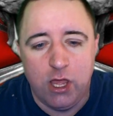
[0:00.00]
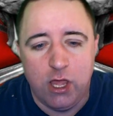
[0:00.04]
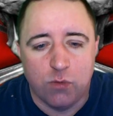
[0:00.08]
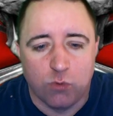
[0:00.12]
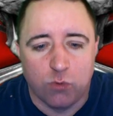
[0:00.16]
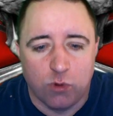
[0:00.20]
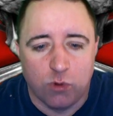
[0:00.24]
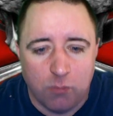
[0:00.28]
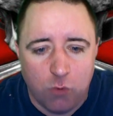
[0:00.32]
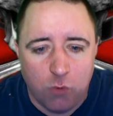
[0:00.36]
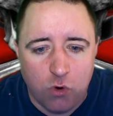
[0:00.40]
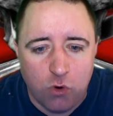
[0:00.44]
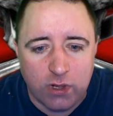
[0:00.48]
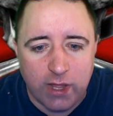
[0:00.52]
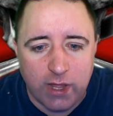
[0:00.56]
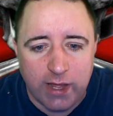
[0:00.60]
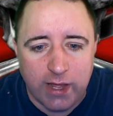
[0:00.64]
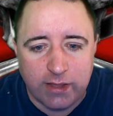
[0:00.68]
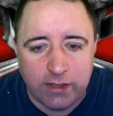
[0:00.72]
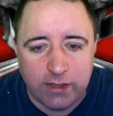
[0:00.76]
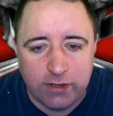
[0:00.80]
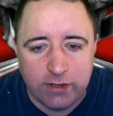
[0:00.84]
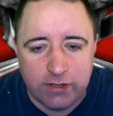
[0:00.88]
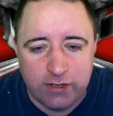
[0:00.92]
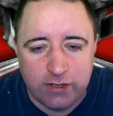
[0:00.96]
were more
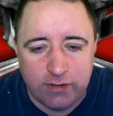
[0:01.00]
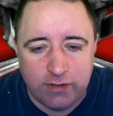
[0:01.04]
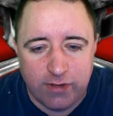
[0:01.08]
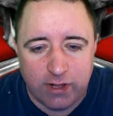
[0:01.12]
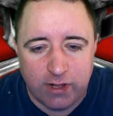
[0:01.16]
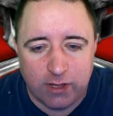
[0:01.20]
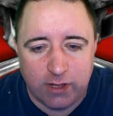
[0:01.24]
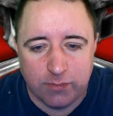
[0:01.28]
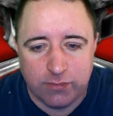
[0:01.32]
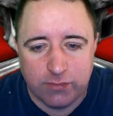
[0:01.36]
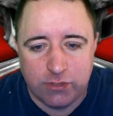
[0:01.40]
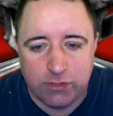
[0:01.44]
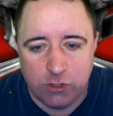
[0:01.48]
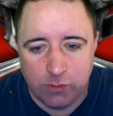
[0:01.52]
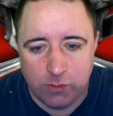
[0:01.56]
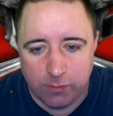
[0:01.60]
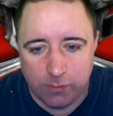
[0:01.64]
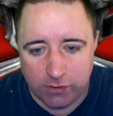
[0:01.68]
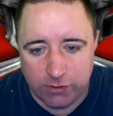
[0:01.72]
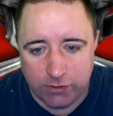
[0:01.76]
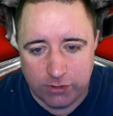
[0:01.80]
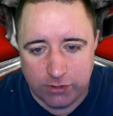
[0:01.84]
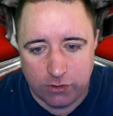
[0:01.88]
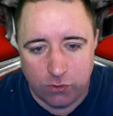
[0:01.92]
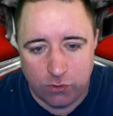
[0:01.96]
likely to develop
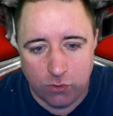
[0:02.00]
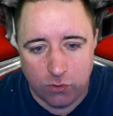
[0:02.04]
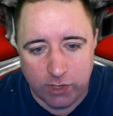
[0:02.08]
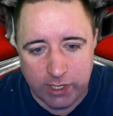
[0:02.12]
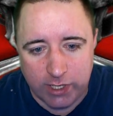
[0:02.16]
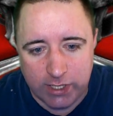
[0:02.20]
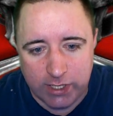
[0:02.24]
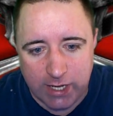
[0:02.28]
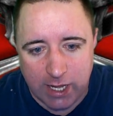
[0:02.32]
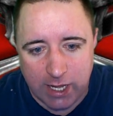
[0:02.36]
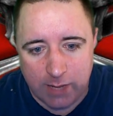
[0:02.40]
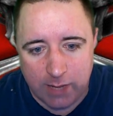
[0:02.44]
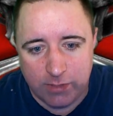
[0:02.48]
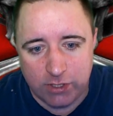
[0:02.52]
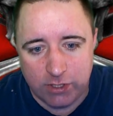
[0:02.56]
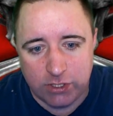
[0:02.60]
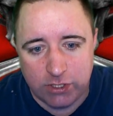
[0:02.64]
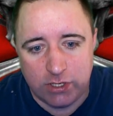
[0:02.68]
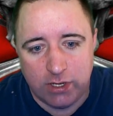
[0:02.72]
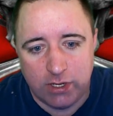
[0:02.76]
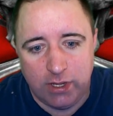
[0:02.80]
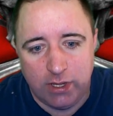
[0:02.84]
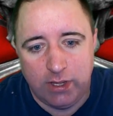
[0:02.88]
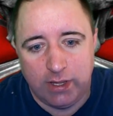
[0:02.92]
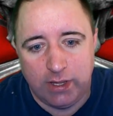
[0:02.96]
tumors, organ damage,
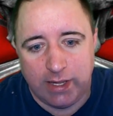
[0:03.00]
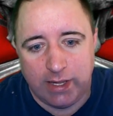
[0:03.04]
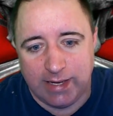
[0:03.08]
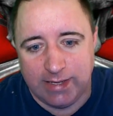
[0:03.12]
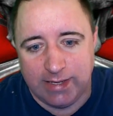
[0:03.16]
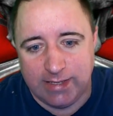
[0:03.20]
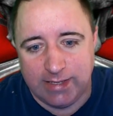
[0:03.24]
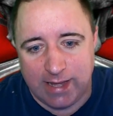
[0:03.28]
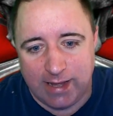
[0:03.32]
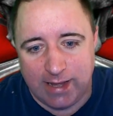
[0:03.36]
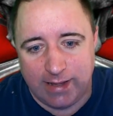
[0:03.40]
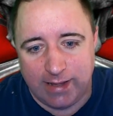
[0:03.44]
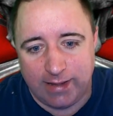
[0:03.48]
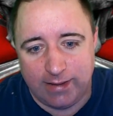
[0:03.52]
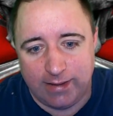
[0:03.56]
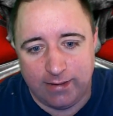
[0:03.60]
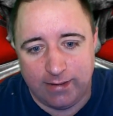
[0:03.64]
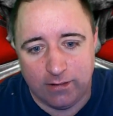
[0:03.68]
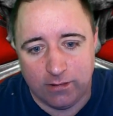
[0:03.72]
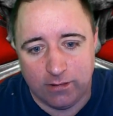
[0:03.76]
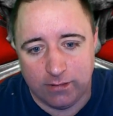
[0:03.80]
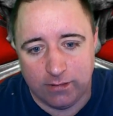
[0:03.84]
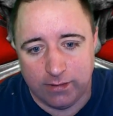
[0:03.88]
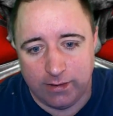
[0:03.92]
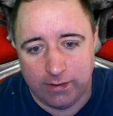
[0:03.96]
and die
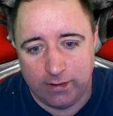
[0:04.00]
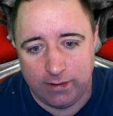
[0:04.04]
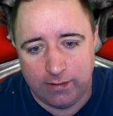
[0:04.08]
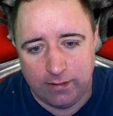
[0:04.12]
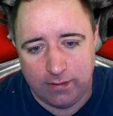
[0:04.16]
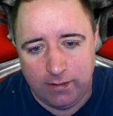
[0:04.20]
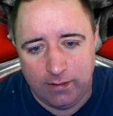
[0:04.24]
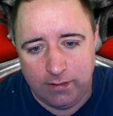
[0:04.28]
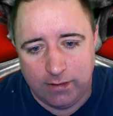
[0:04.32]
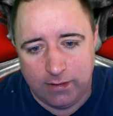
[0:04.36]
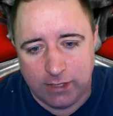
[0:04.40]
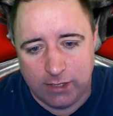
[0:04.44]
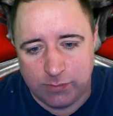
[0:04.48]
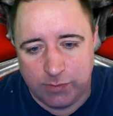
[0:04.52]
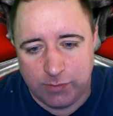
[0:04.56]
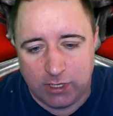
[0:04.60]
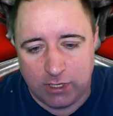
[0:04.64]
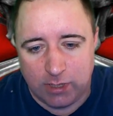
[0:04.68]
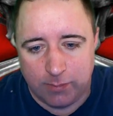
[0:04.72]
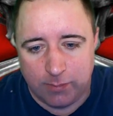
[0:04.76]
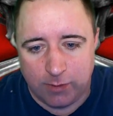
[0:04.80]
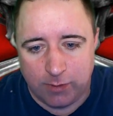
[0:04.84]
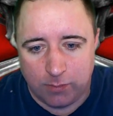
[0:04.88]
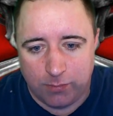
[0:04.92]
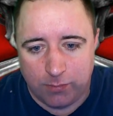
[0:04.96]
early is
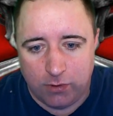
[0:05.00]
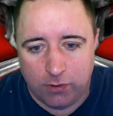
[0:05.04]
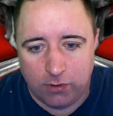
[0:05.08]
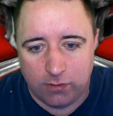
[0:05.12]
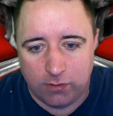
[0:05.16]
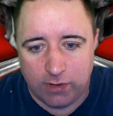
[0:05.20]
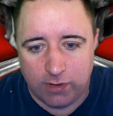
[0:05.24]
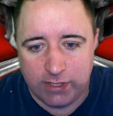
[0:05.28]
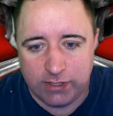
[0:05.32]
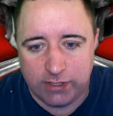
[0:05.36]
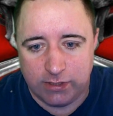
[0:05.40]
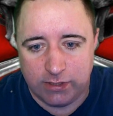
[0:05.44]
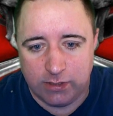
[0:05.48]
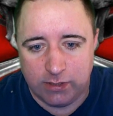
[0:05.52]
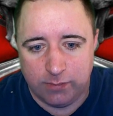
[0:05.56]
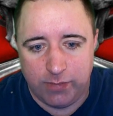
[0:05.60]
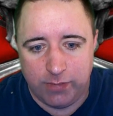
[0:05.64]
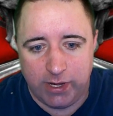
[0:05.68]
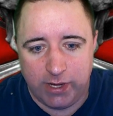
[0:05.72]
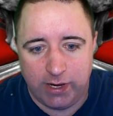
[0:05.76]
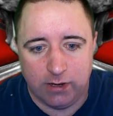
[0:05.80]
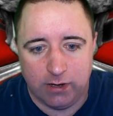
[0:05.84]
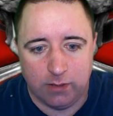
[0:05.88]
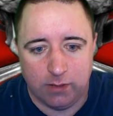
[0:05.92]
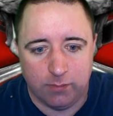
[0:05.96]
becoming a polarizing
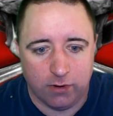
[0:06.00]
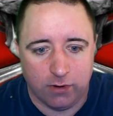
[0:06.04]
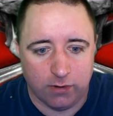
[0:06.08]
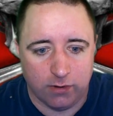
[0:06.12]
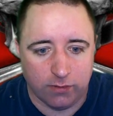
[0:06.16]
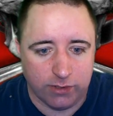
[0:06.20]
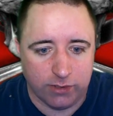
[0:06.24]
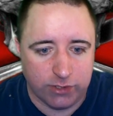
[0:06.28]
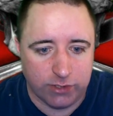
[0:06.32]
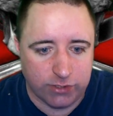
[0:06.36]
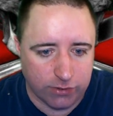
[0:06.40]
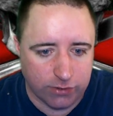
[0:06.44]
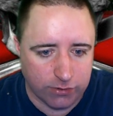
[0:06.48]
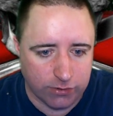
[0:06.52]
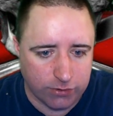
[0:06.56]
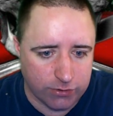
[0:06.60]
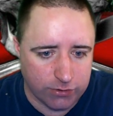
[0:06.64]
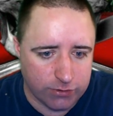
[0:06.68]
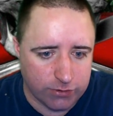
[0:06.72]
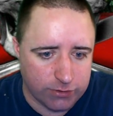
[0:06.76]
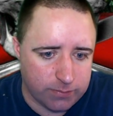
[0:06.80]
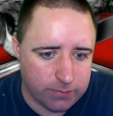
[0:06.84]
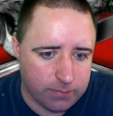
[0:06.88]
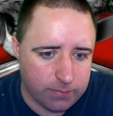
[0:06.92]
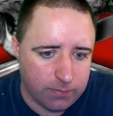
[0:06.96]
debate among
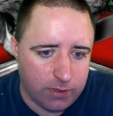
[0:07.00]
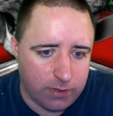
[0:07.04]
researchers.